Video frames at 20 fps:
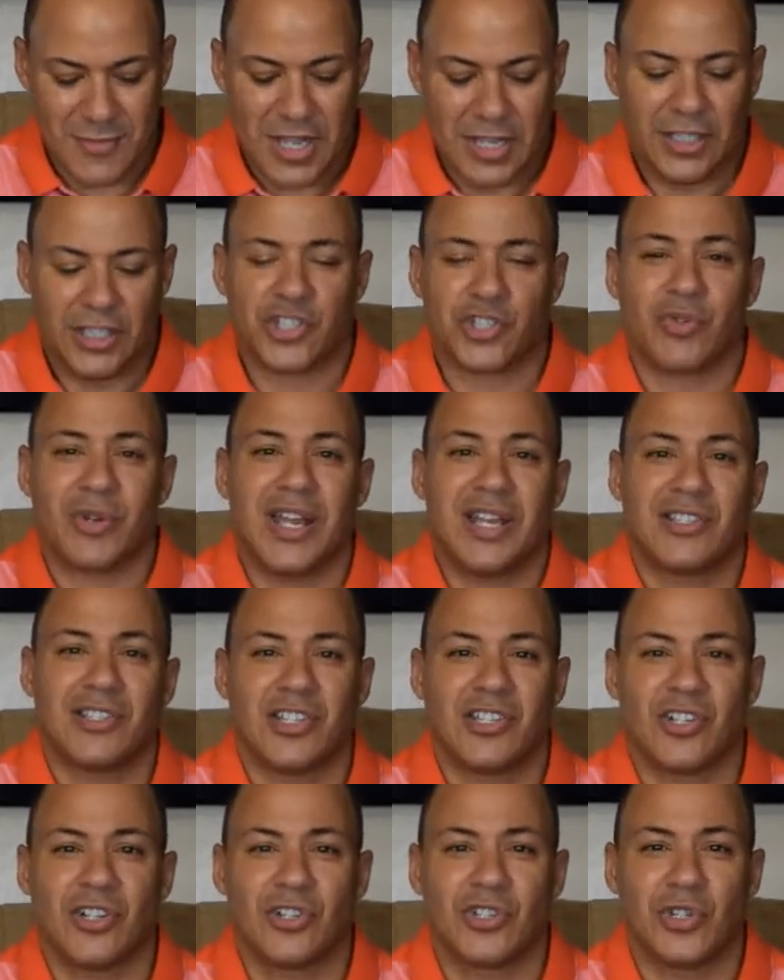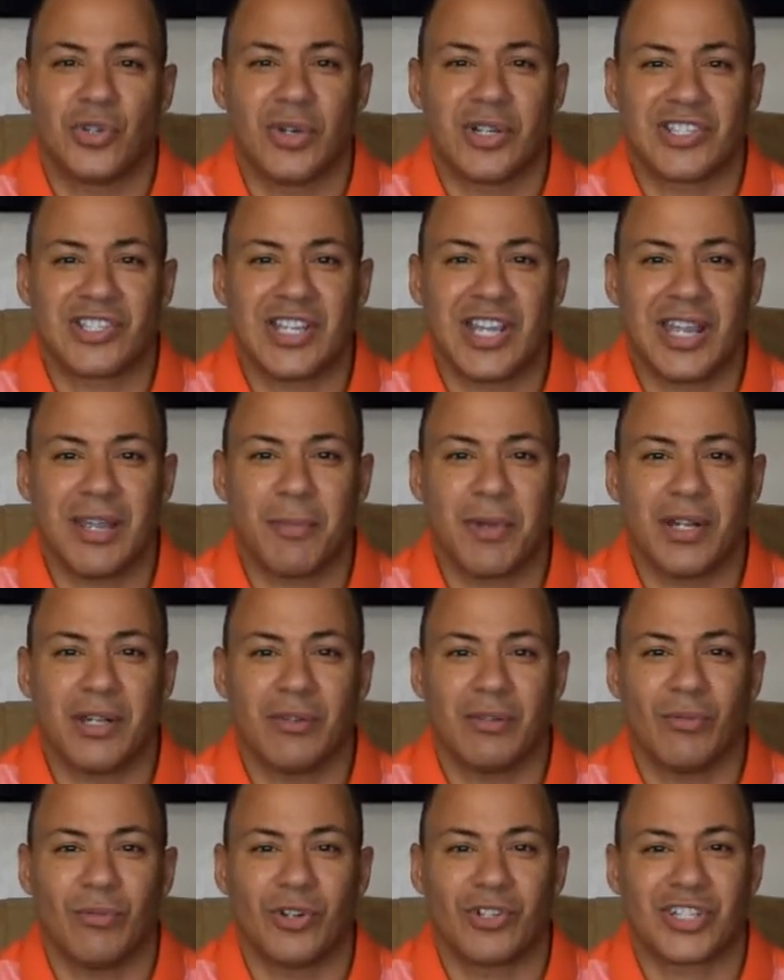Let's transition to a segment
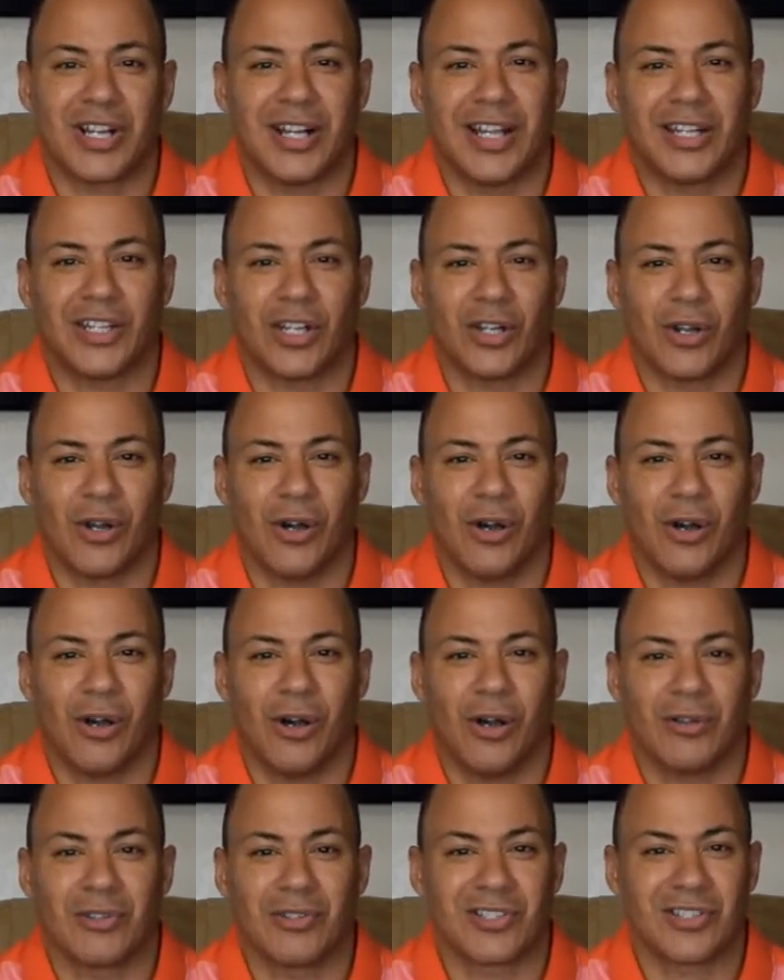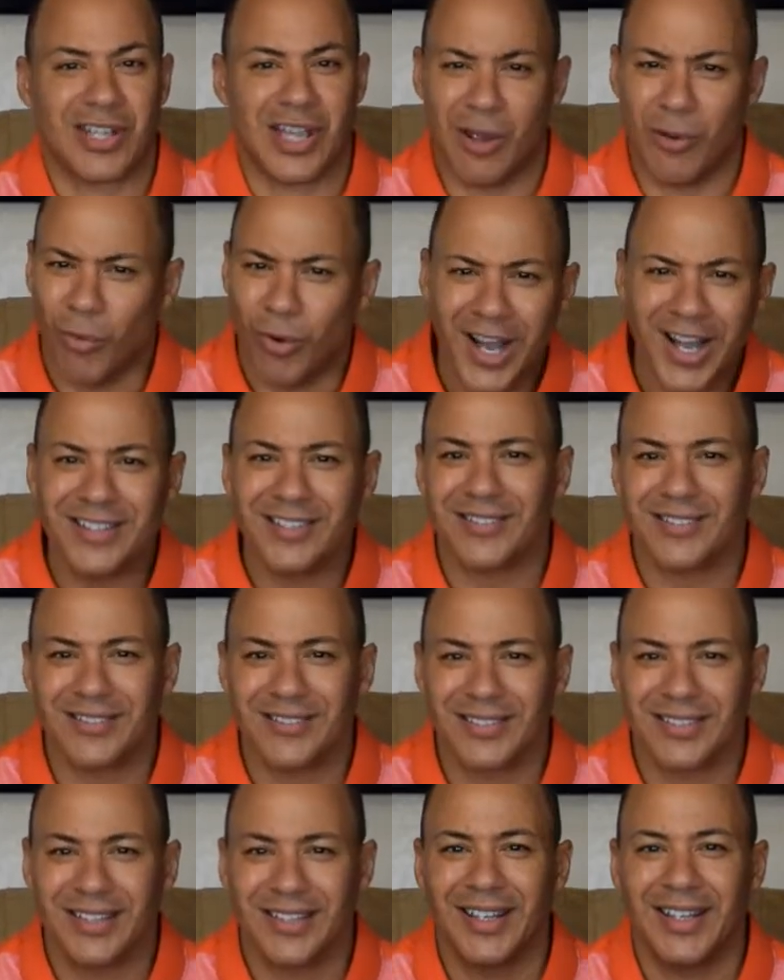which I like to call Say What?
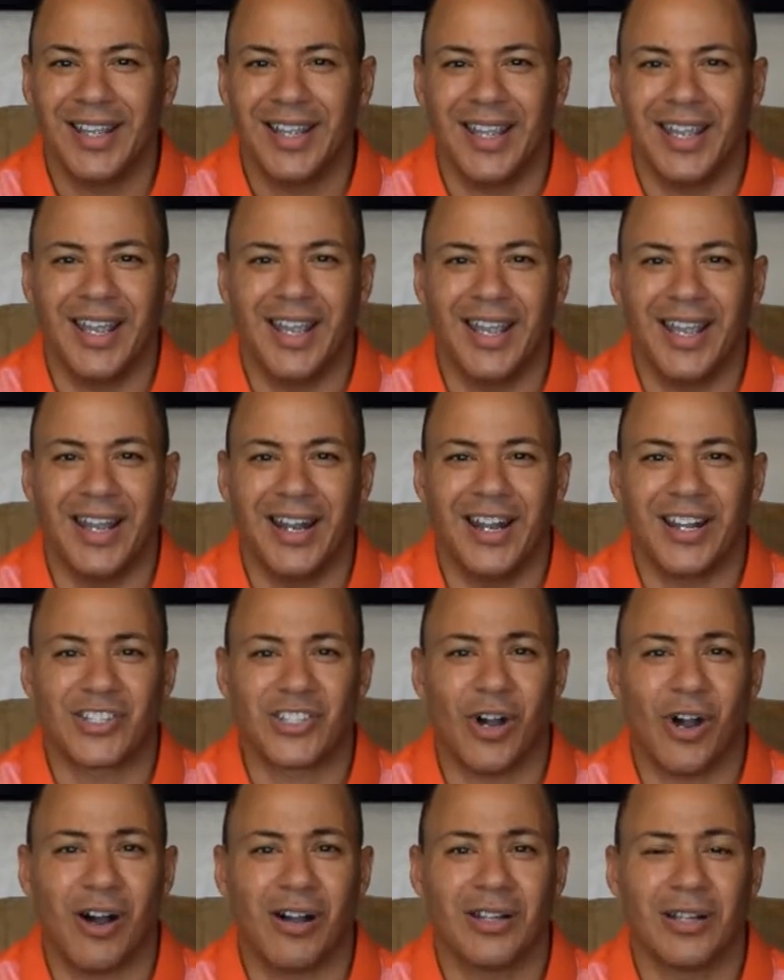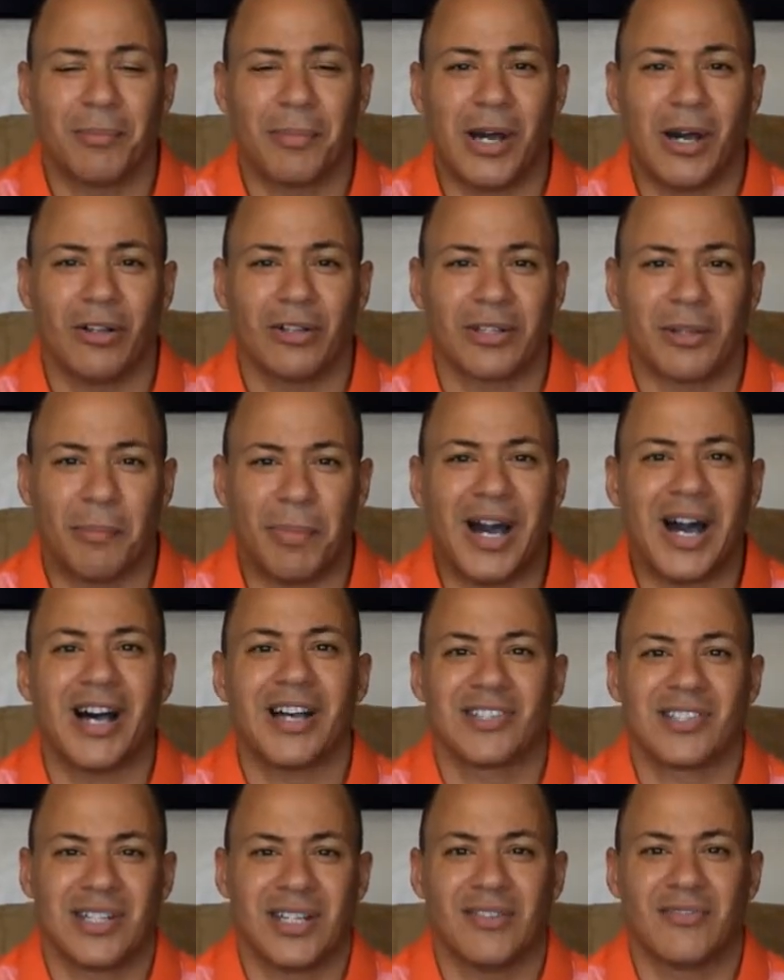And it's all about the
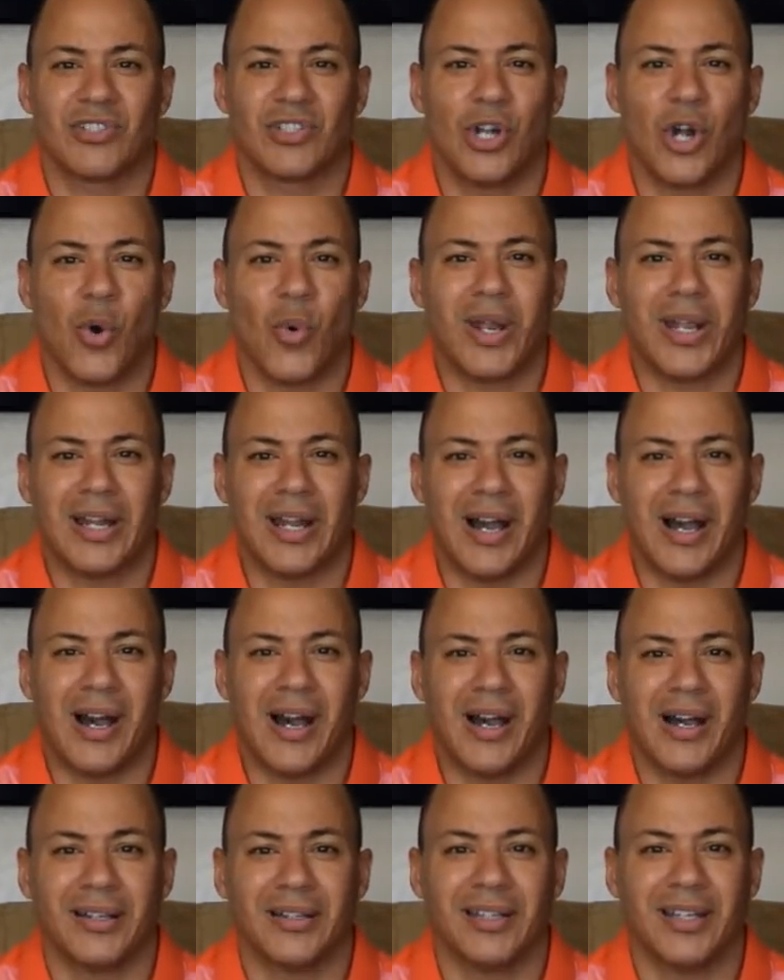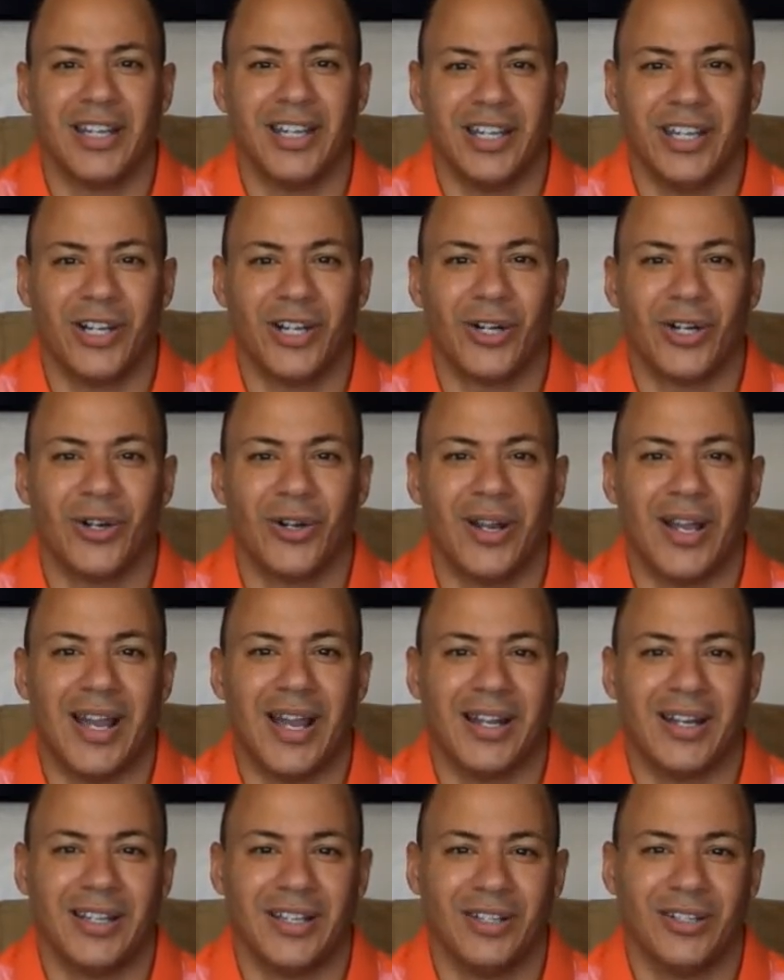positives going on here
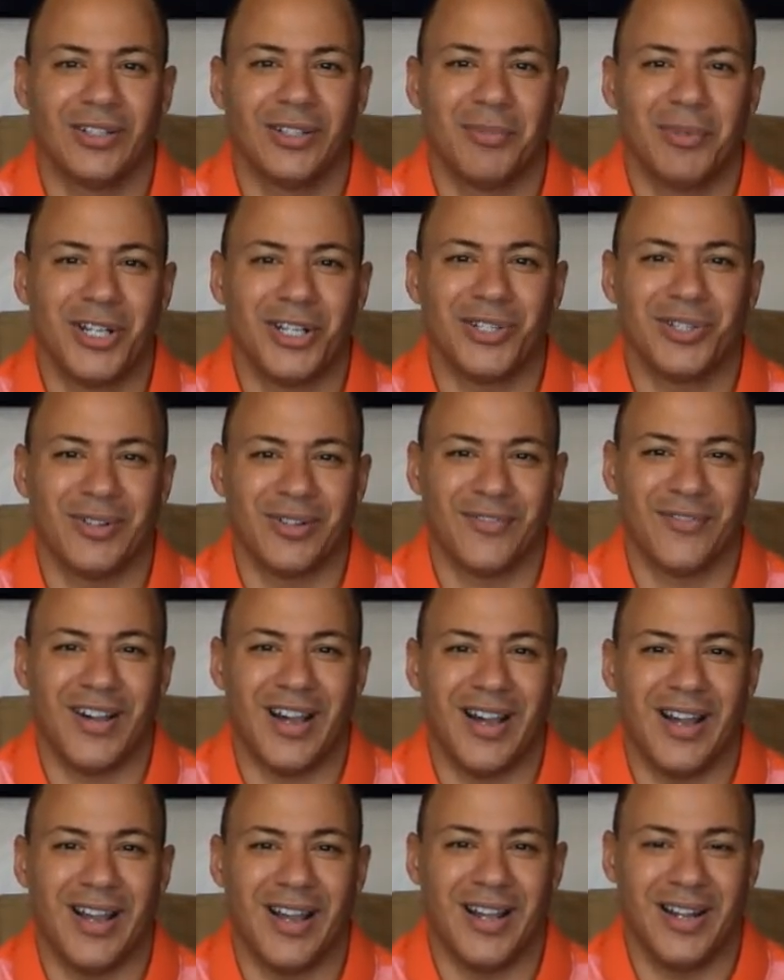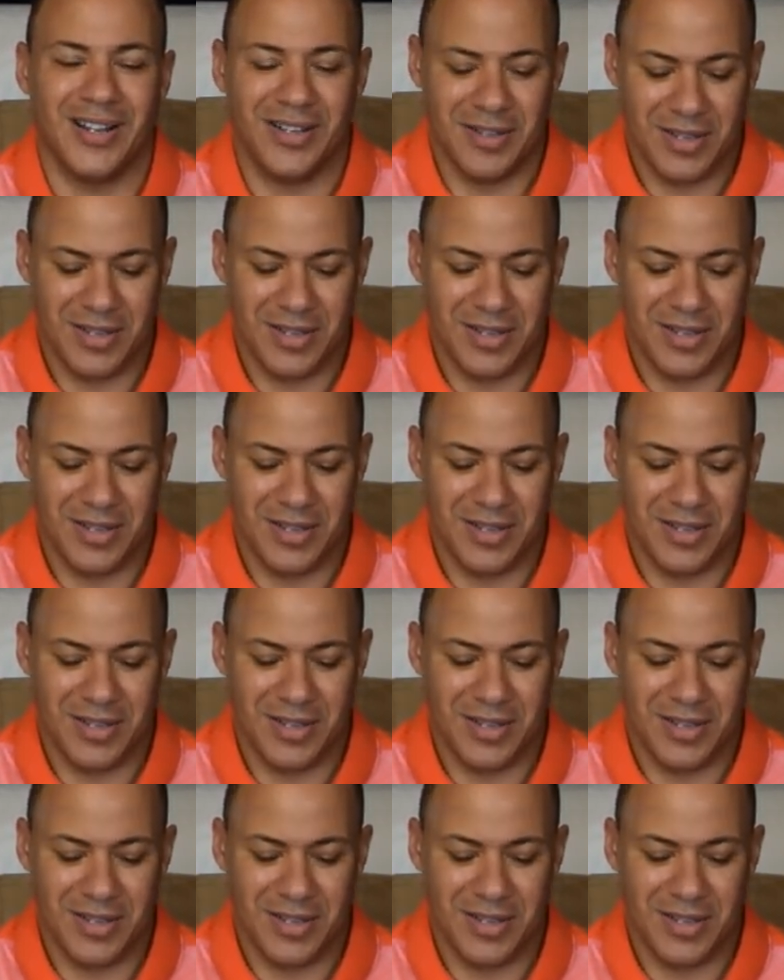at Hillabin Unified.